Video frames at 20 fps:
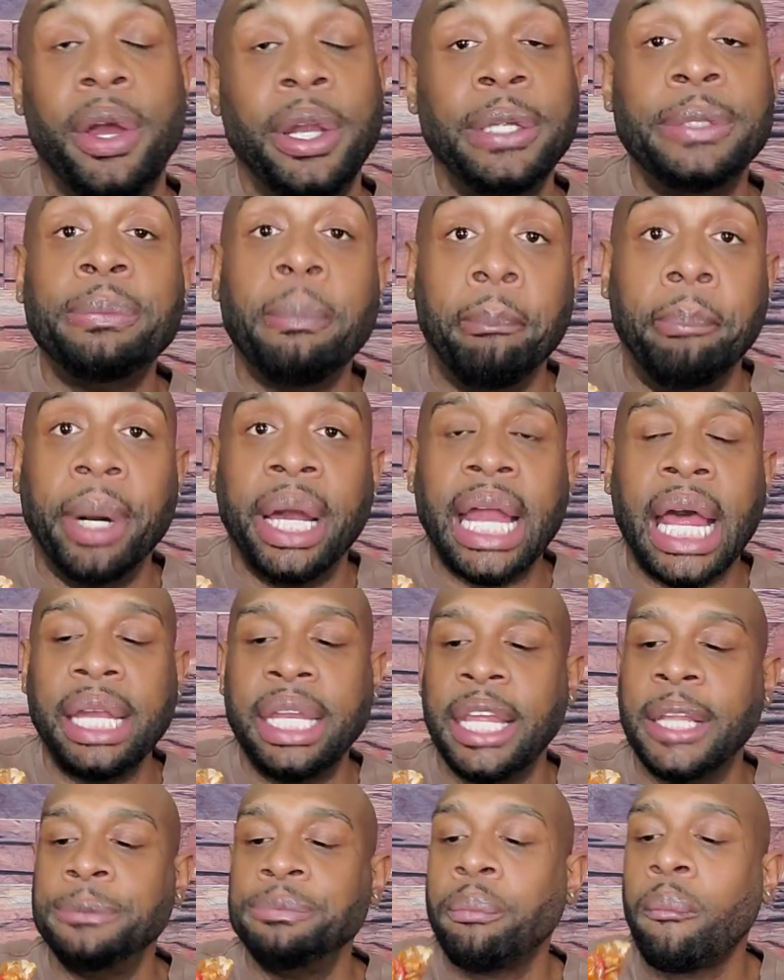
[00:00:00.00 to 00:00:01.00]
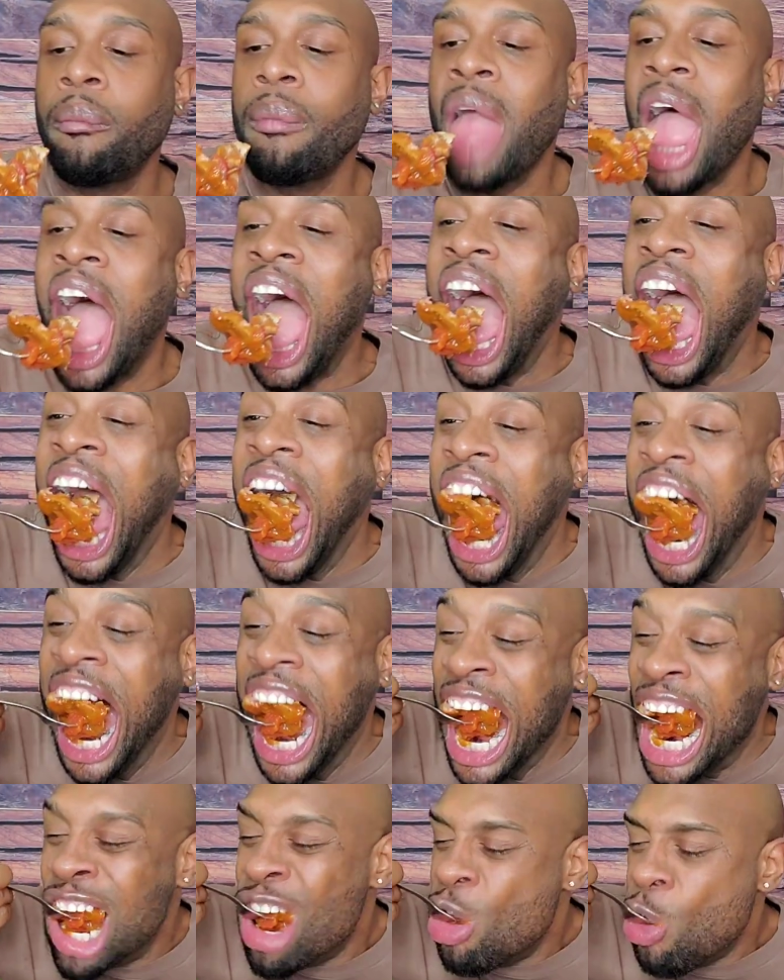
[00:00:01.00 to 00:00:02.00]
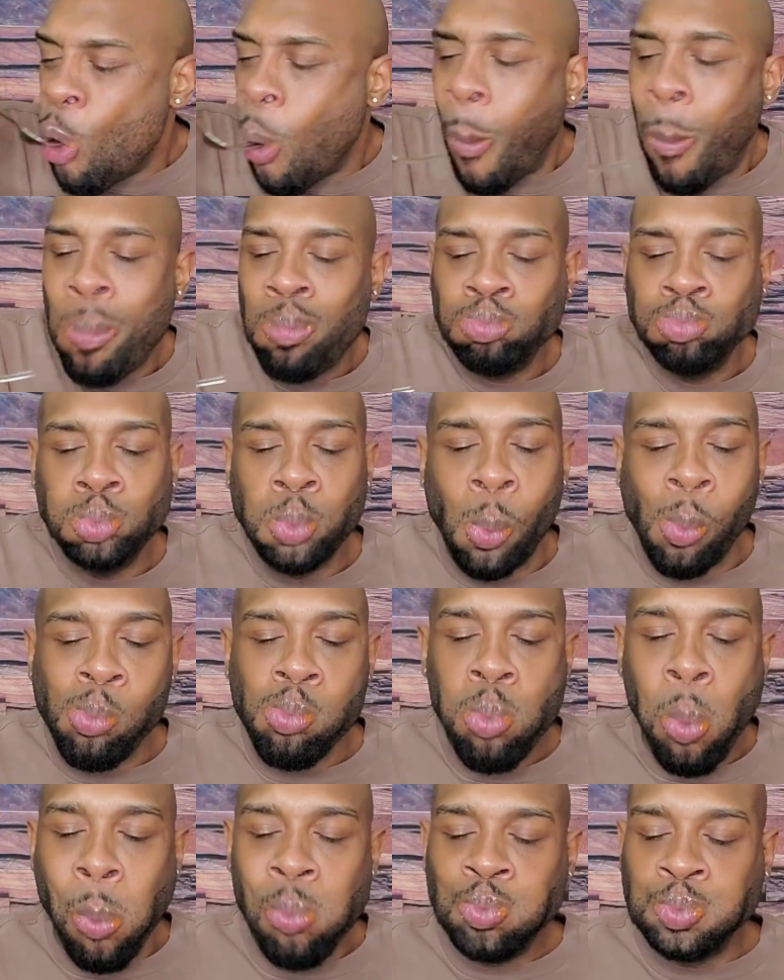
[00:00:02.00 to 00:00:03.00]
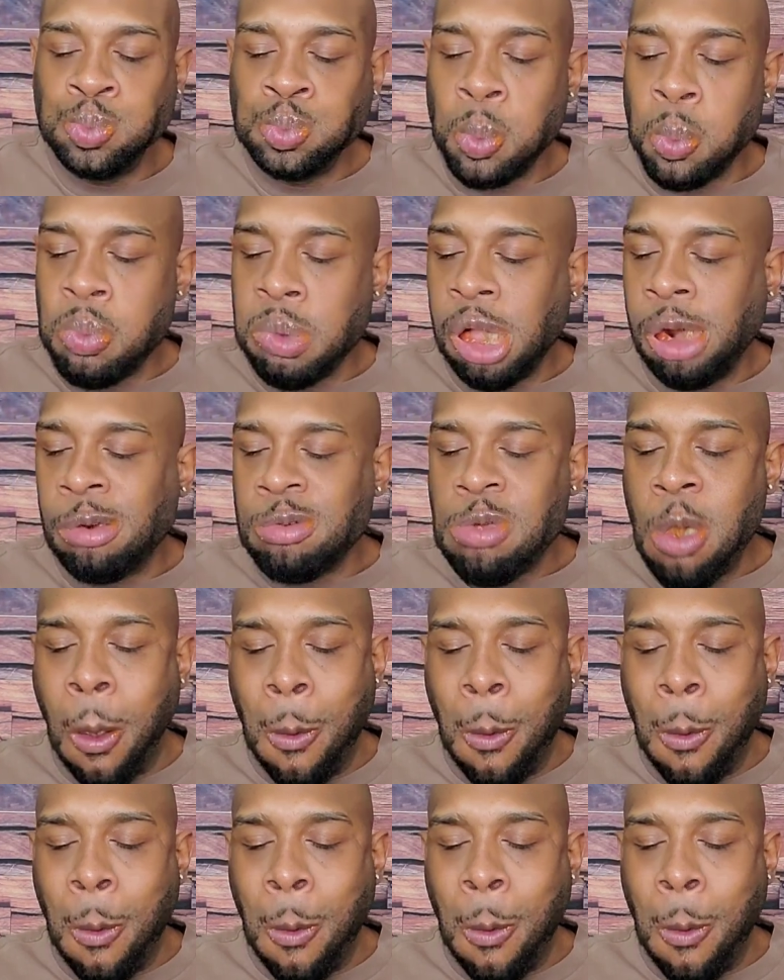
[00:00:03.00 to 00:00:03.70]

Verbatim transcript: on it, but I didn't. Mm -mm -mm